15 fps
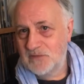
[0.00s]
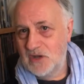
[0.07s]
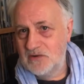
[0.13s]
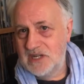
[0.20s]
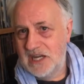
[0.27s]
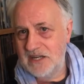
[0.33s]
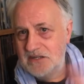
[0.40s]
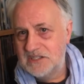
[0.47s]

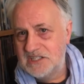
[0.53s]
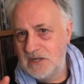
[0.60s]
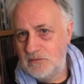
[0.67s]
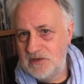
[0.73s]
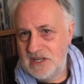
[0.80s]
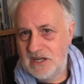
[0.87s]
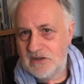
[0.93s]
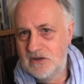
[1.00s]
Okay, you see
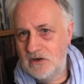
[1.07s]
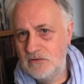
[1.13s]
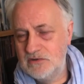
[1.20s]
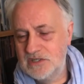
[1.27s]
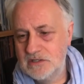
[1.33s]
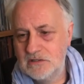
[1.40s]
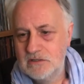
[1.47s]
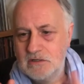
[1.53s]
where that
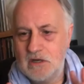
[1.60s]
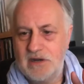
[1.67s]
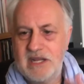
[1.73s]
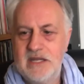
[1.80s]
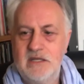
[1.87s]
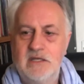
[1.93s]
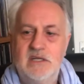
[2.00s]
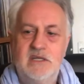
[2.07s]
goes? Got
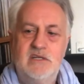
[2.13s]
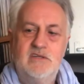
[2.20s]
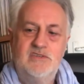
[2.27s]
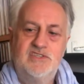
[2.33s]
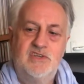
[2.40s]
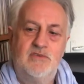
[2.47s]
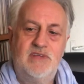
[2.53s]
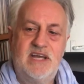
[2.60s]
it?
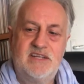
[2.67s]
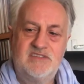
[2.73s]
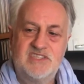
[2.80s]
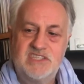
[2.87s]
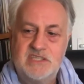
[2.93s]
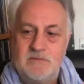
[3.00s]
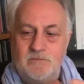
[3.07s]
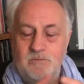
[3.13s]
So
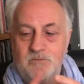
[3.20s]
that's